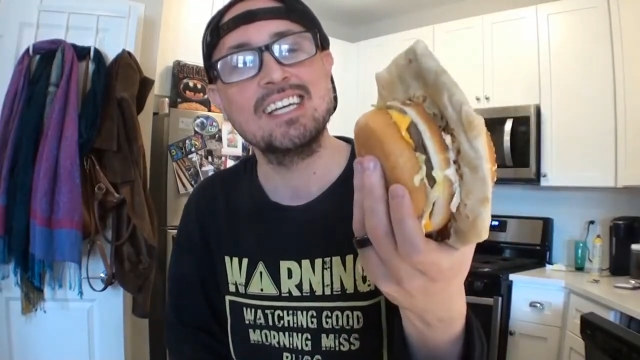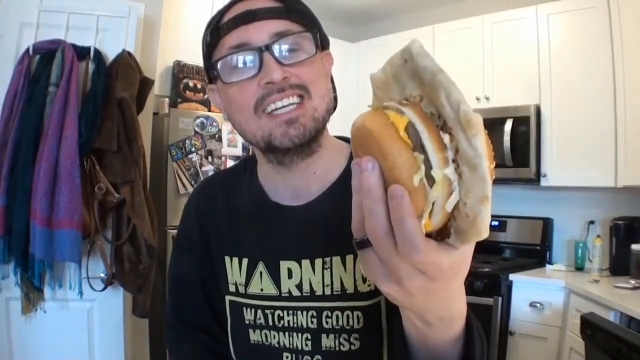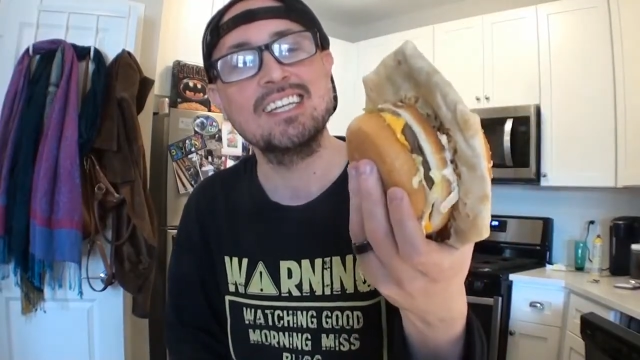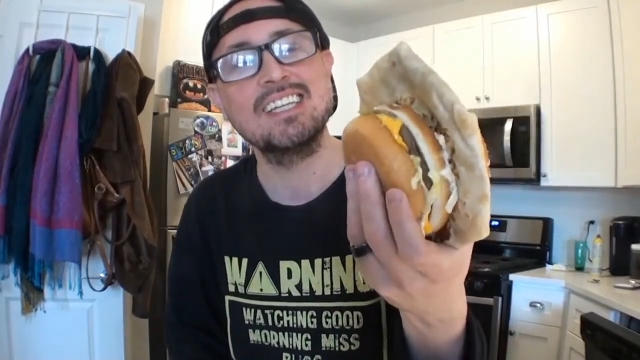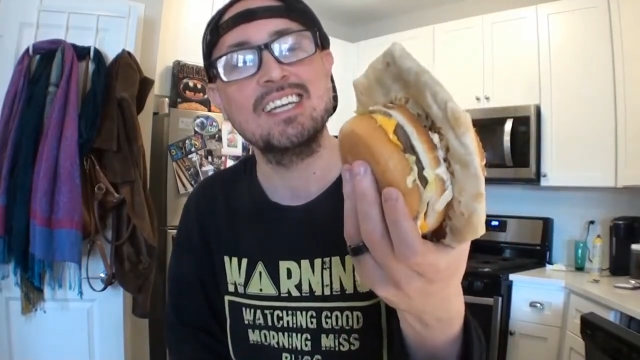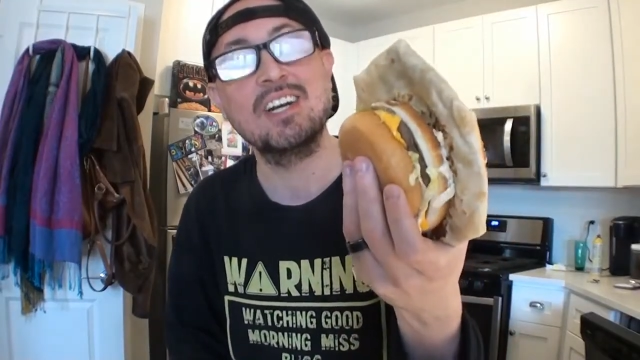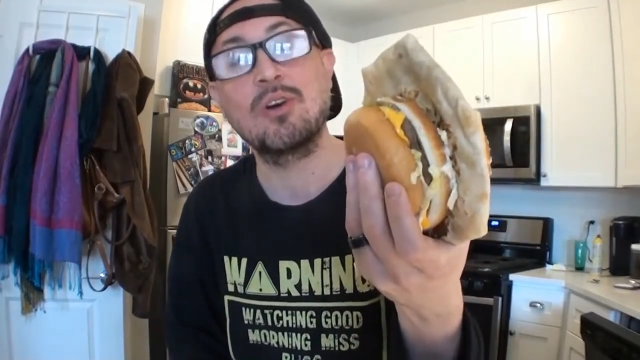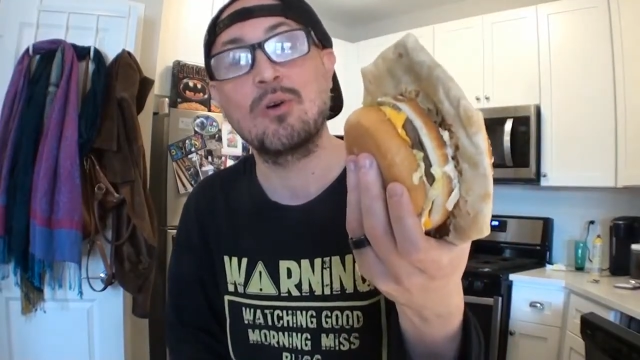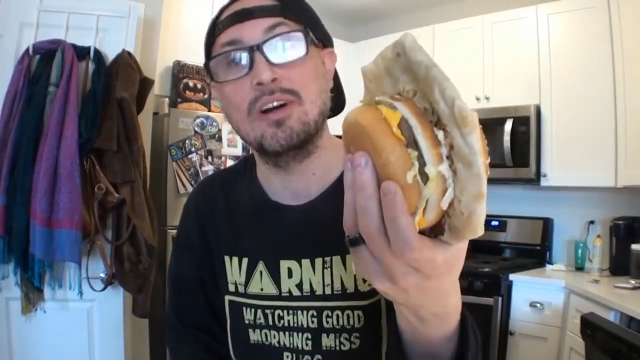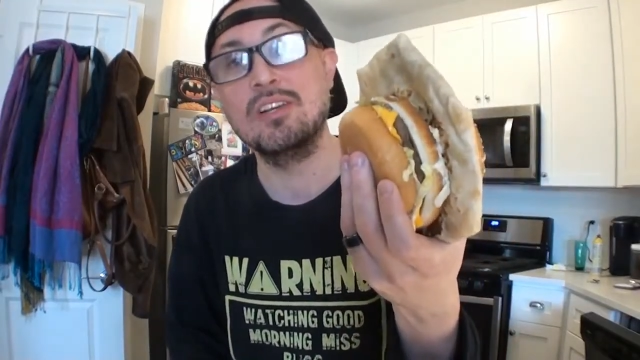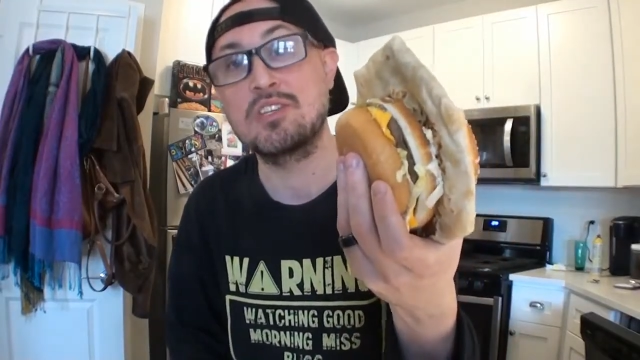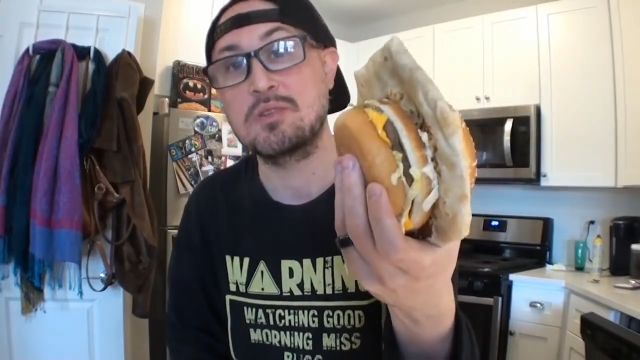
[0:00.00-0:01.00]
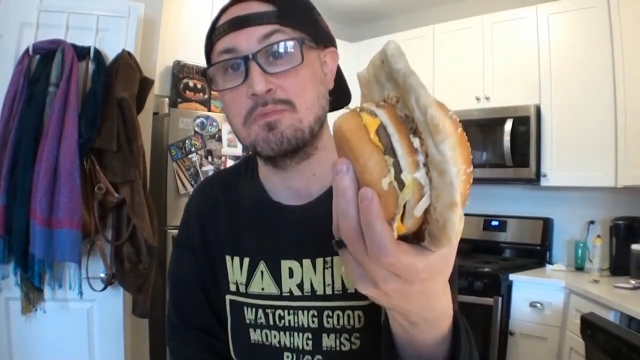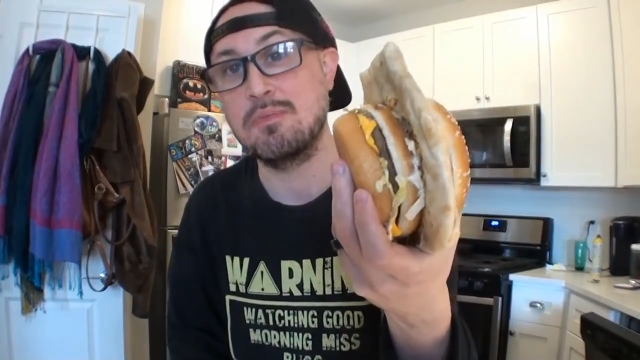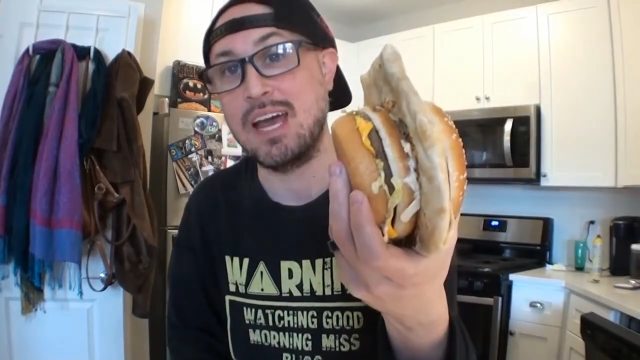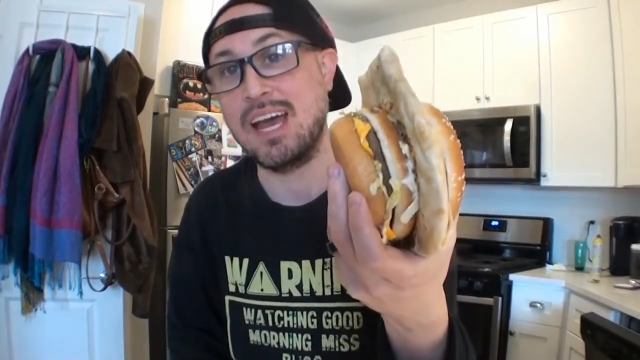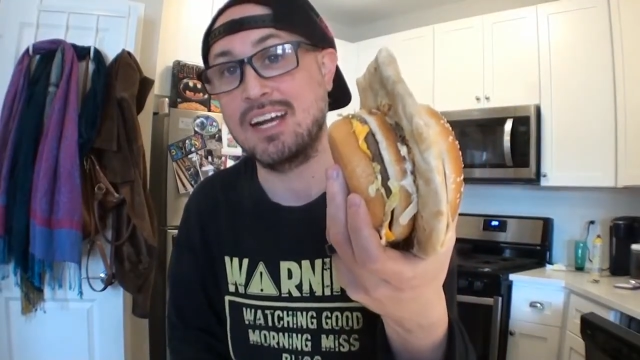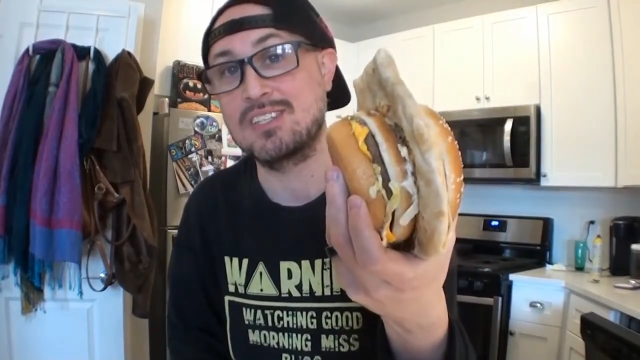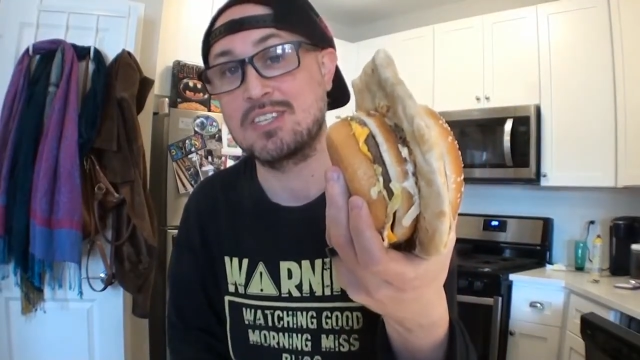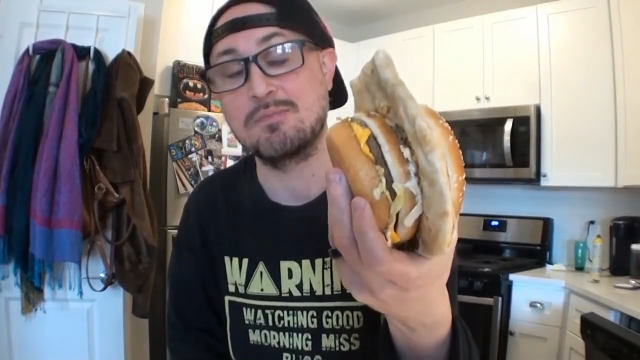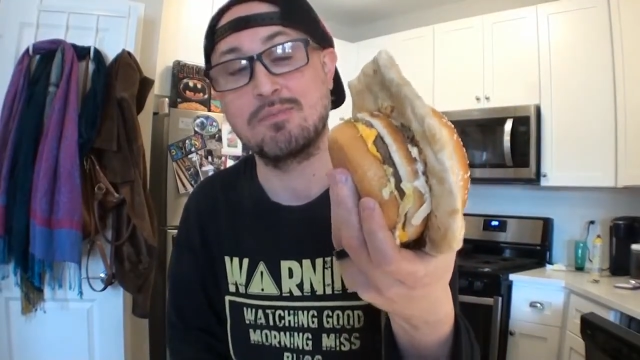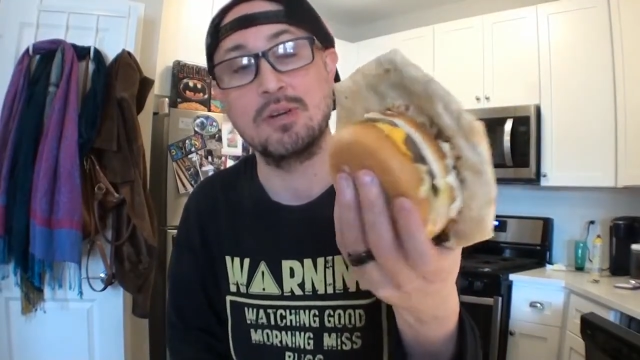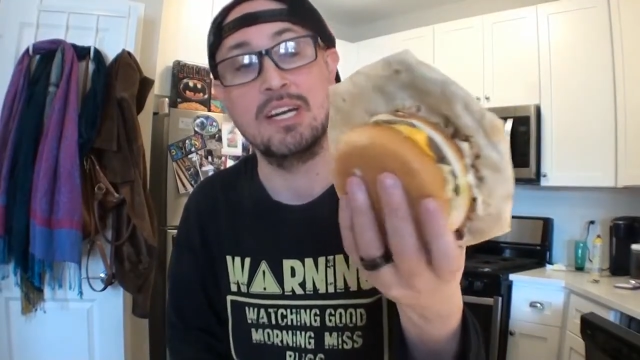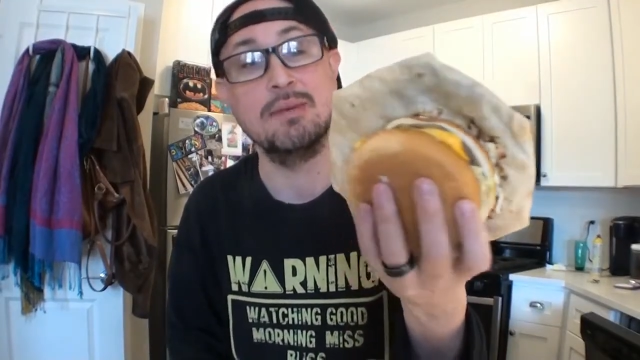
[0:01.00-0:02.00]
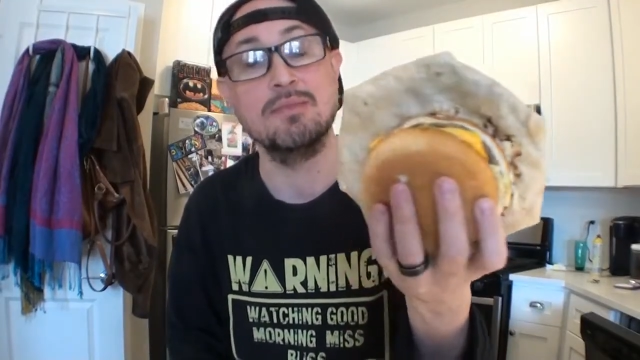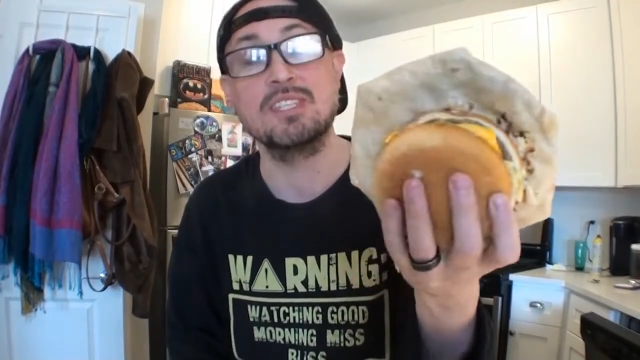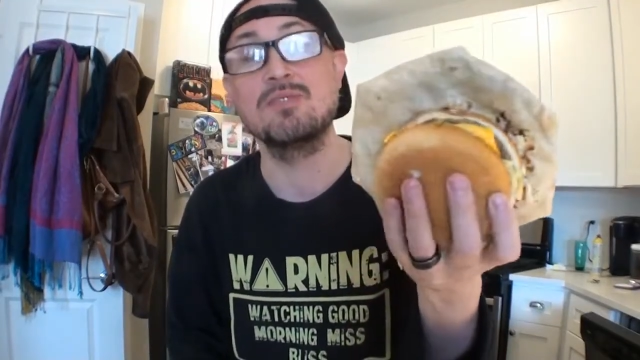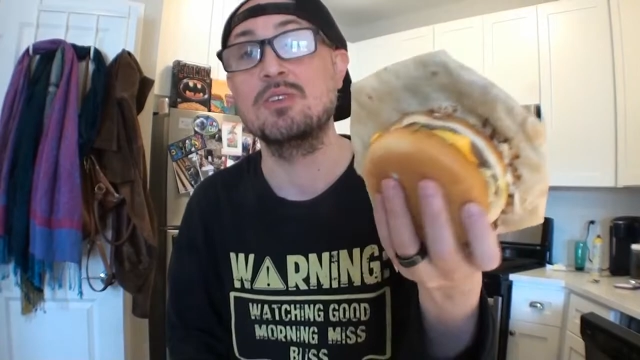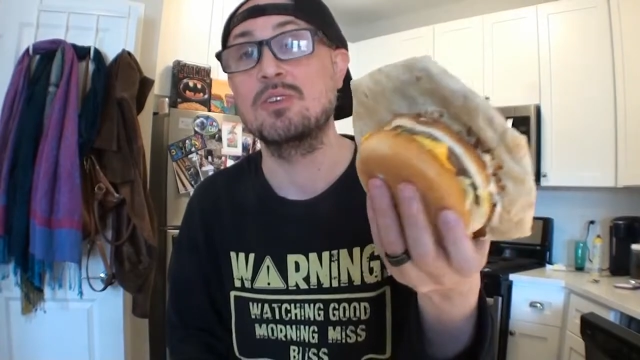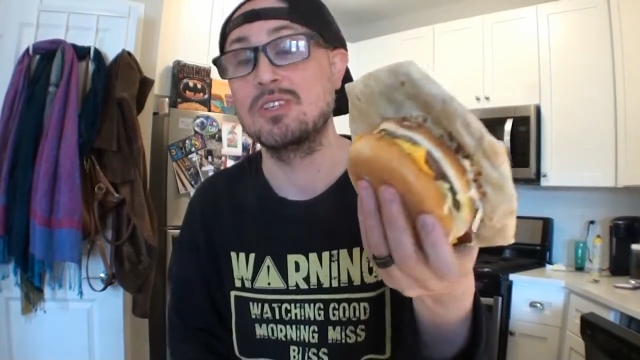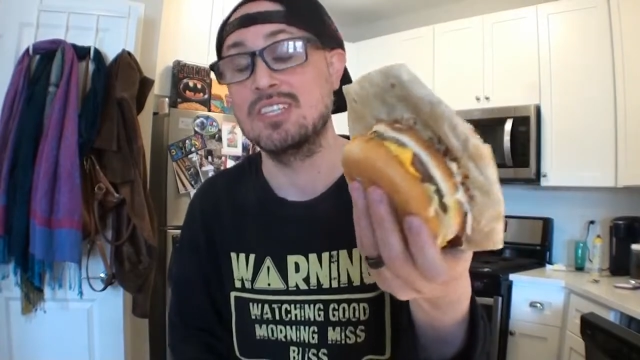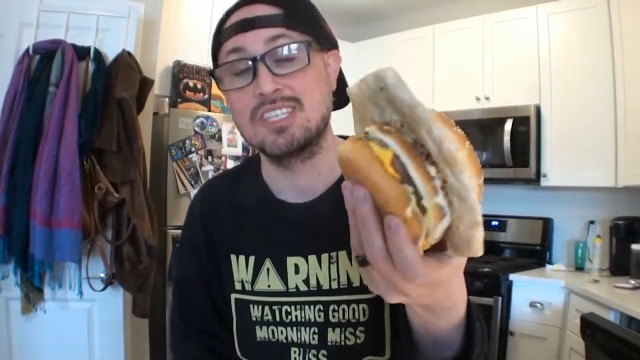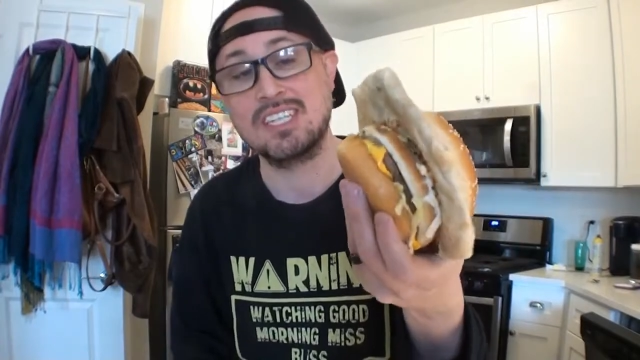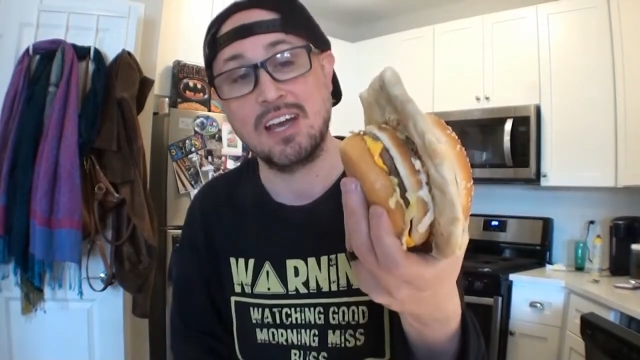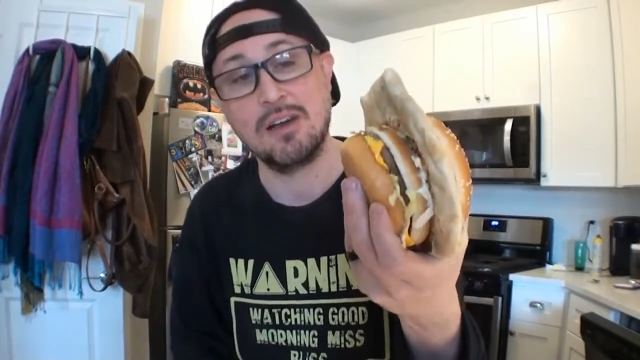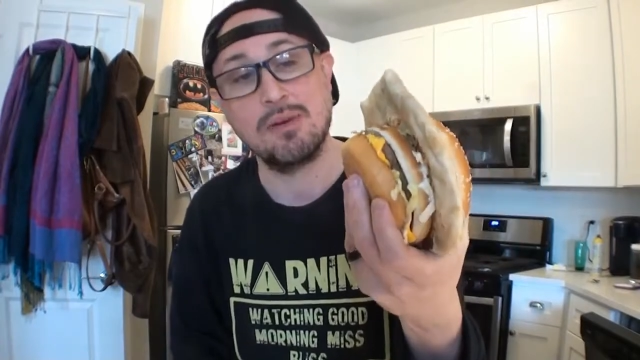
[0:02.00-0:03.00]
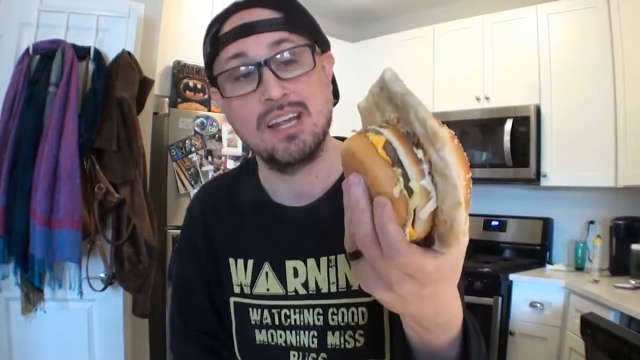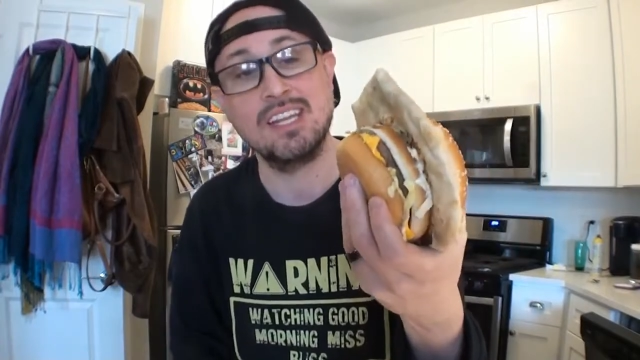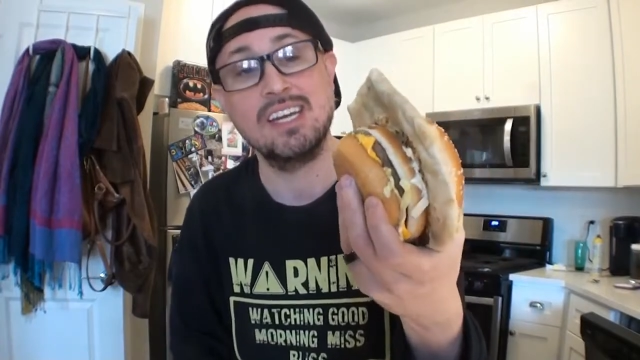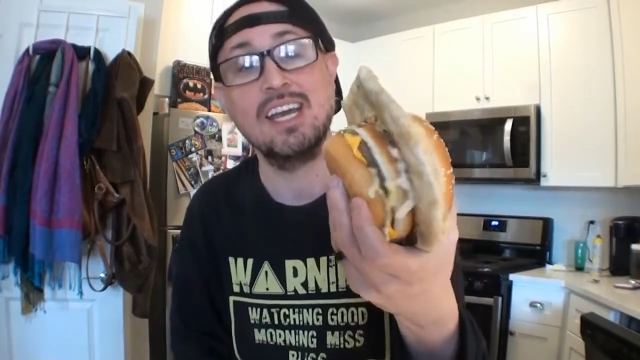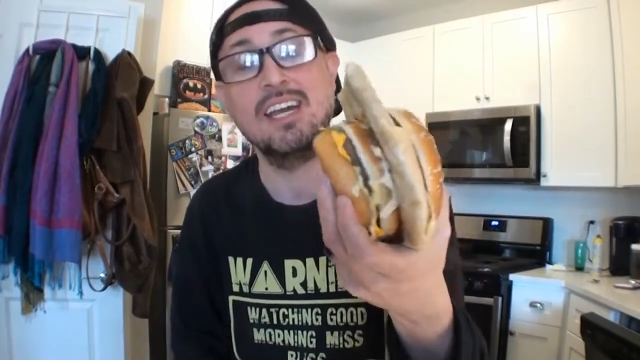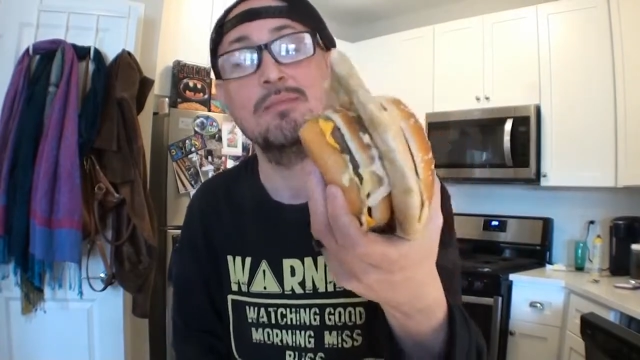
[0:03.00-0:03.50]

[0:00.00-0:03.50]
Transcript: on Stone Gremlin Productions on YouTube, the Cinema Snob and so